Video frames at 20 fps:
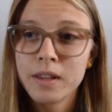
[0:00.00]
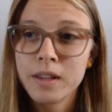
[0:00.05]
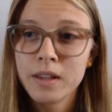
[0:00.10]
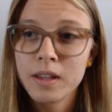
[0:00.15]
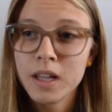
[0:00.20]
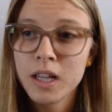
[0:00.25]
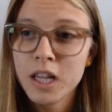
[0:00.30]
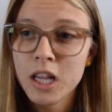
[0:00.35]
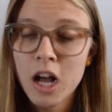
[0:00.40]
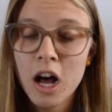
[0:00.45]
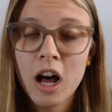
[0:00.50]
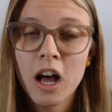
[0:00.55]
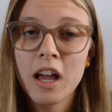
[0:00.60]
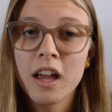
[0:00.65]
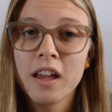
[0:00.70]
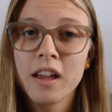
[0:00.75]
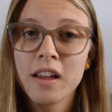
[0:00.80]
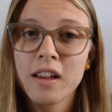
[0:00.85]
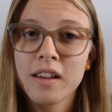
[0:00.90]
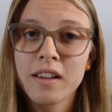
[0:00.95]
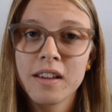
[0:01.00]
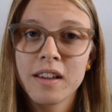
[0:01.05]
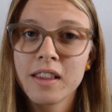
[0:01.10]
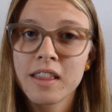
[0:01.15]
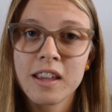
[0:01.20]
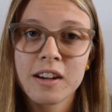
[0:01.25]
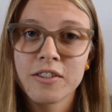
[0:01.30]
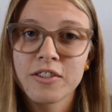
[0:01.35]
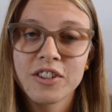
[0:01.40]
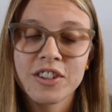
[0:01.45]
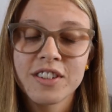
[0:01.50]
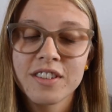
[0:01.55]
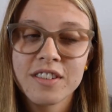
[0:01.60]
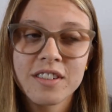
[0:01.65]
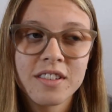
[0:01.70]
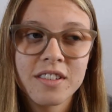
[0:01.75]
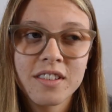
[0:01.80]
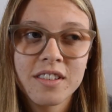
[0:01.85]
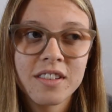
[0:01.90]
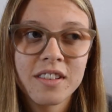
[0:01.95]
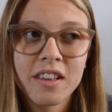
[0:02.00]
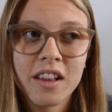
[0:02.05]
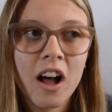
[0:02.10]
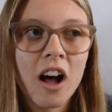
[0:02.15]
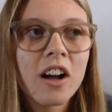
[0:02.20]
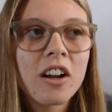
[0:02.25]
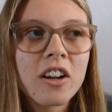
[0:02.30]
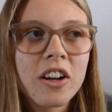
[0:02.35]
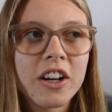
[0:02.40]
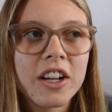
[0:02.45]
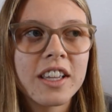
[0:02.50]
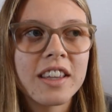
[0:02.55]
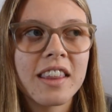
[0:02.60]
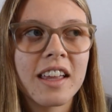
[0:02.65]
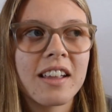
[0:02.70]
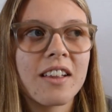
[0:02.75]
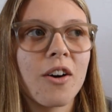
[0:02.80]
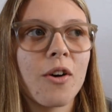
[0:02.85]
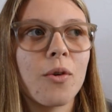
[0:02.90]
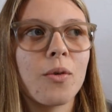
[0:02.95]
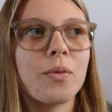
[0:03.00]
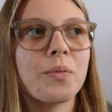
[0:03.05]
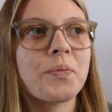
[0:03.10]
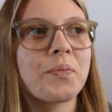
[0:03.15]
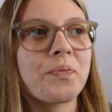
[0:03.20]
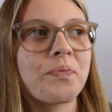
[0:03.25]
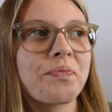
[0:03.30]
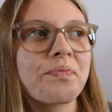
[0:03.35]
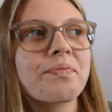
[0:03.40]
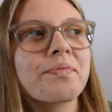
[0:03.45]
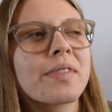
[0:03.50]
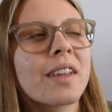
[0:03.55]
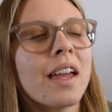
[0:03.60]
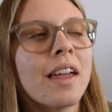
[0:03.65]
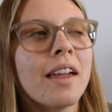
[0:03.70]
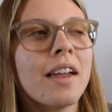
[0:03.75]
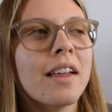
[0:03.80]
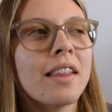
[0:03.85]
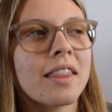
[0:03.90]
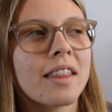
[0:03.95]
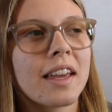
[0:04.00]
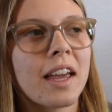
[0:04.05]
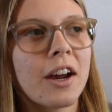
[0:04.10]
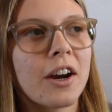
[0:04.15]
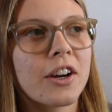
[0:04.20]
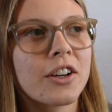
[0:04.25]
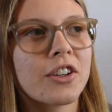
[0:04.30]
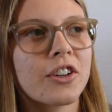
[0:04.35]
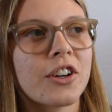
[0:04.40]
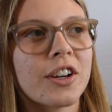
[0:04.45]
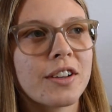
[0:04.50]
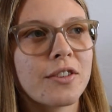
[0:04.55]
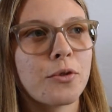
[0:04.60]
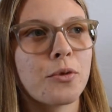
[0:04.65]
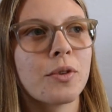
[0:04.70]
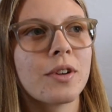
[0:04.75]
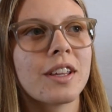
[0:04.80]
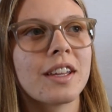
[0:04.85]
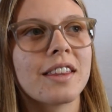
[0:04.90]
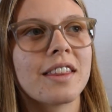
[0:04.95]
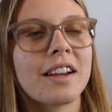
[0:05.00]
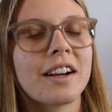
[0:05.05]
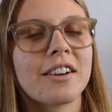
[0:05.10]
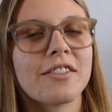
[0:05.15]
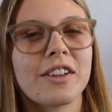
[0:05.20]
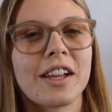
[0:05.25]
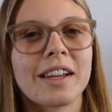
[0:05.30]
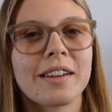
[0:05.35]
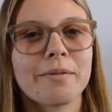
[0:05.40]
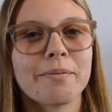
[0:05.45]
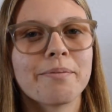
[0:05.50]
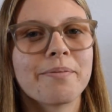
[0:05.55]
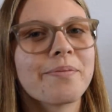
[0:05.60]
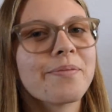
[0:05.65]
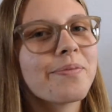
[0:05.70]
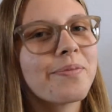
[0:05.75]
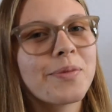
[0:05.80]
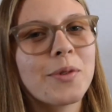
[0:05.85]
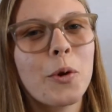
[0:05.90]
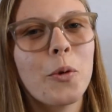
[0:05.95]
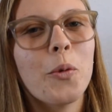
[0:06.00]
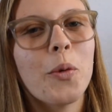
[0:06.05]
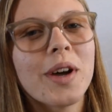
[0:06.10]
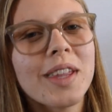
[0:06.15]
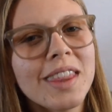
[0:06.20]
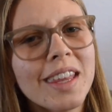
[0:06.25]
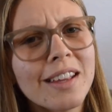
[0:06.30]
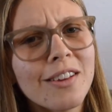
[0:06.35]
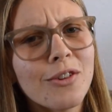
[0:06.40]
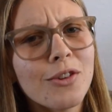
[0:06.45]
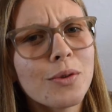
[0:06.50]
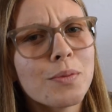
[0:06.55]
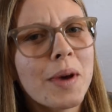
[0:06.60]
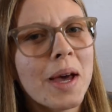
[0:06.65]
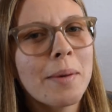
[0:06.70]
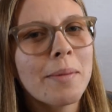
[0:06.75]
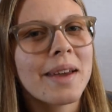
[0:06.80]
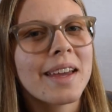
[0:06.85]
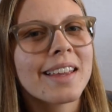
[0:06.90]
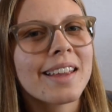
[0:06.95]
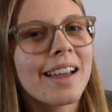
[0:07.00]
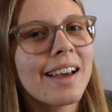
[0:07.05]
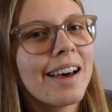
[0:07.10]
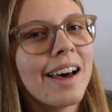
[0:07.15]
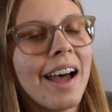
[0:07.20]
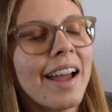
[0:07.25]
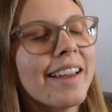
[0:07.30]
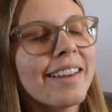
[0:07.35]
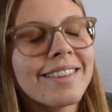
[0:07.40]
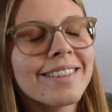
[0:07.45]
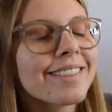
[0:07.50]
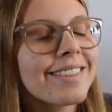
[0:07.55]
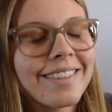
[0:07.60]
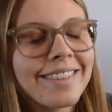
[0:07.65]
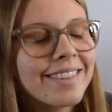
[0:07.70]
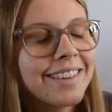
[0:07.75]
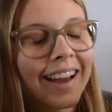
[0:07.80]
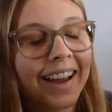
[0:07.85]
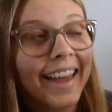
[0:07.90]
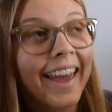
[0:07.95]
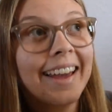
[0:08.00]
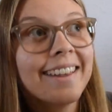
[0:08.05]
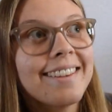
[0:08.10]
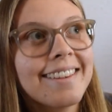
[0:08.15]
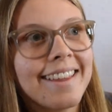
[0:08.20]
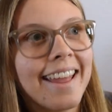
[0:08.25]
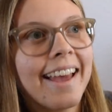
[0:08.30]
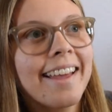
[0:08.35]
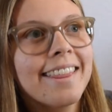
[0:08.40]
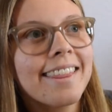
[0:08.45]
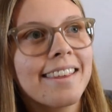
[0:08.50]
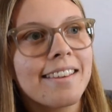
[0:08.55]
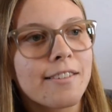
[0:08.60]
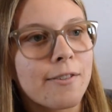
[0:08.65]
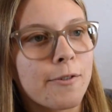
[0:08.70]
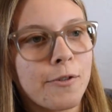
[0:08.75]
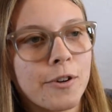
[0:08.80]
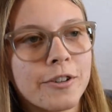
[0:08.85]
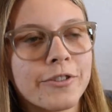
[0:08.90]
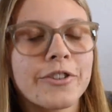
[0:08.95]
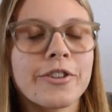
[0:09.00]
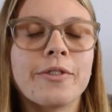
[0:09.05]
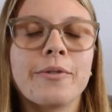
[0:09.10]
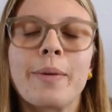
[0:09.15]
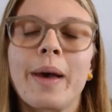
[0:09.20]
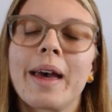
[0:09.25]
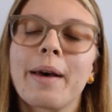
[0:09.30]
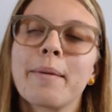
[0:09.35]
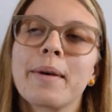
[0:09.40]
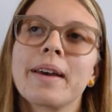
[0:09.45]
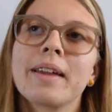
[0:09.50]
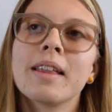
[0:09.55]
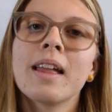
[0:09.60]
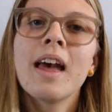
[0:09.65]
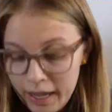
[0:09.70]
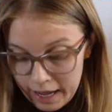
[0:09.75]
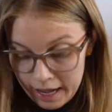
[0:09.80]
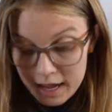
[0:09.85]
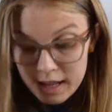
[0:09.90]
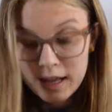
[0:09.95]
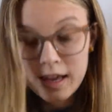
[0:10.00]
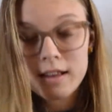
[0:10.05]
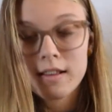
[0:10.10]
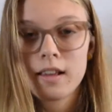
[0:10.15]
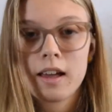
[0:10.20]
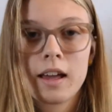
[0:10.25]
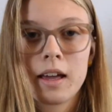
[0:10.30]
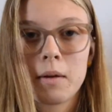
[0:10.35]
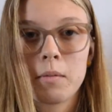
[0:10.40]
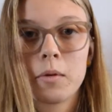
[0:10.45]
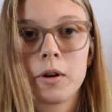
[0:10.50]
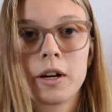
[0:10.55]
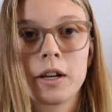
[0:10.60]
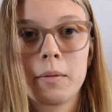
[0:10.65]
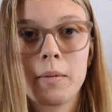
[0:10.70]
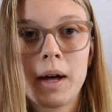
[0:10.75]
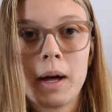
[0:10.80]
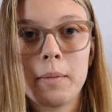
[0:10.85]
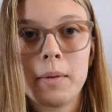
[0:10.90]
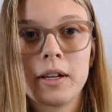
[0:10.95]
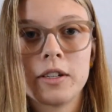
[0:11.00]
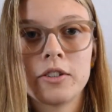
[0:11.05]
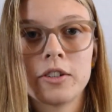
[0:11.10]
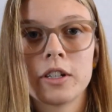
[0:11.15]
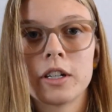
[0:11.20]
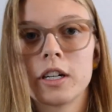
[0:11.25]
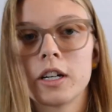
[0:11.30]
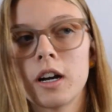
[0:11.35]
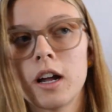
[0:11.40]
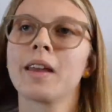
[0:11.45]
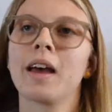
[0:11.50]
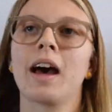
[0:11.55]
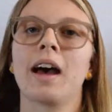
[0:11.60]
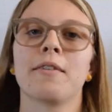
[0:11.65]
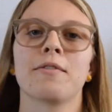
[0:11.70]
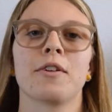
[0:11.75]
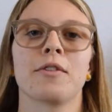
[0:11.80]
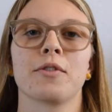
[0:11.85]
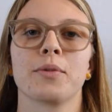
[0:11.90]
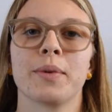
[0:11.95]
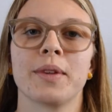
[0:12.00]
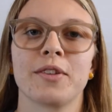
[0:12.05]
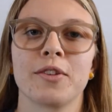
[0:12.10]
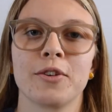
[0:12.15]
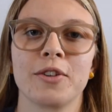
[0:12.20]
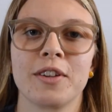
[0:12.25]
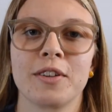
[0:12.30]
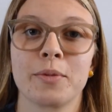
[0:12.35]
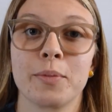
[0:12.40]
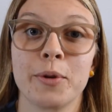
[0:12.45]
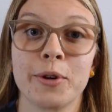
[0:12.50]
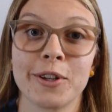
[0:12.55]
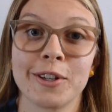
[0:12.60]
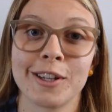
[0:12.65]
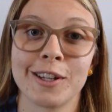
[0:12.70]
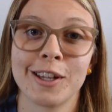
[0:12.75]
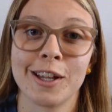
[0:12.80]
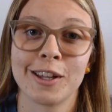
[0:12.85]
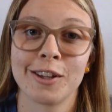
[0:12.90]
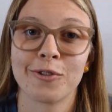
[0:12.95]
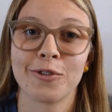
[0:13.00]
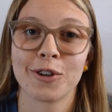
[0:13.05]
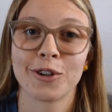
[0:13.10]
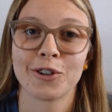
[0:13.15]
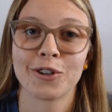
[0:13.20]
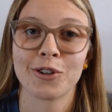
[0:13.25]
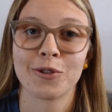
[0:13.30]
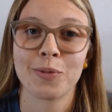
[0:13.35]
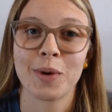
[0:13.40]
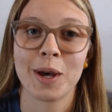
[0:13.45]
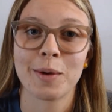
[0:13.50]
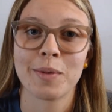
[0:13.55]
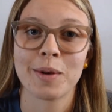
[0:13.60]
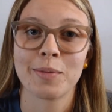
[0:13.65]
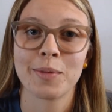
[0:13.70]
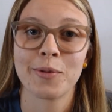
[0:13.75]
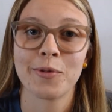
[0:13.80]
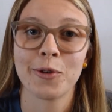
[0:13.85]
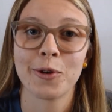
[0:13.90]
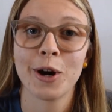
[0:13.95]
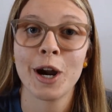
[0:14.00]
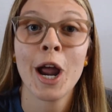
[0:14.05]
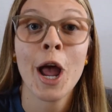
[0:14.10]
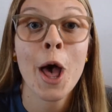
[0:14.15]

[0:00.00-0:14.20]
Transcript: not, they're just not good. The character isn't really there. Like, what they do to Batman, I can't stand this version of Batman. And yes, I am wearing a Batman shirt. I've never been so disappointed in a version of Batman before.